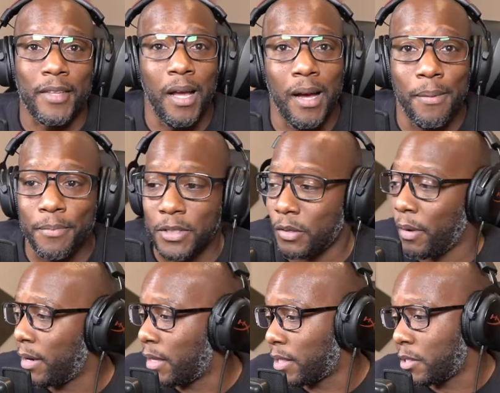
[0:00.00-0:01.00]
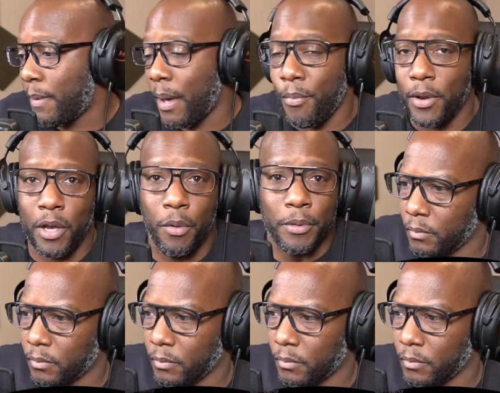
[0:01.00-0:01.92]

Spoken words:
Let's go ahead and get this bad boy going.